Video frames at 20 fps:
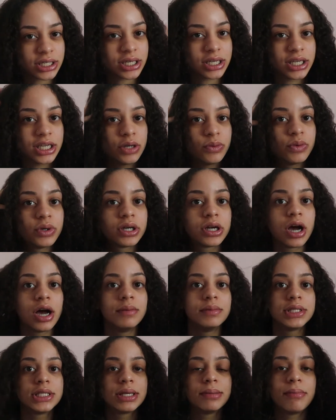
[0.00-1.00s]
and he would
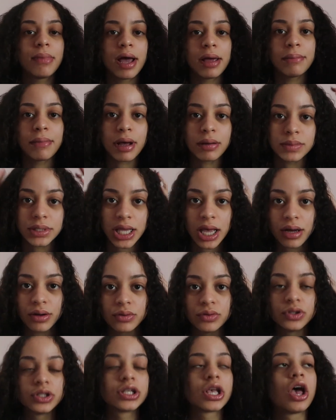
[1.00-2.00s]
come to my mom's
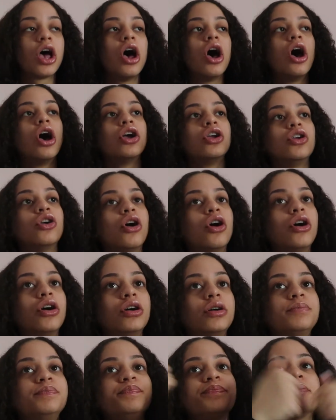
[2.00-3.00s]
house,
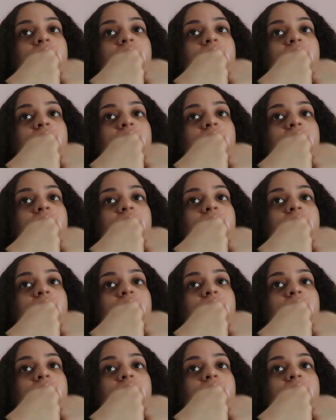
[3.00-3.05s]
y'all.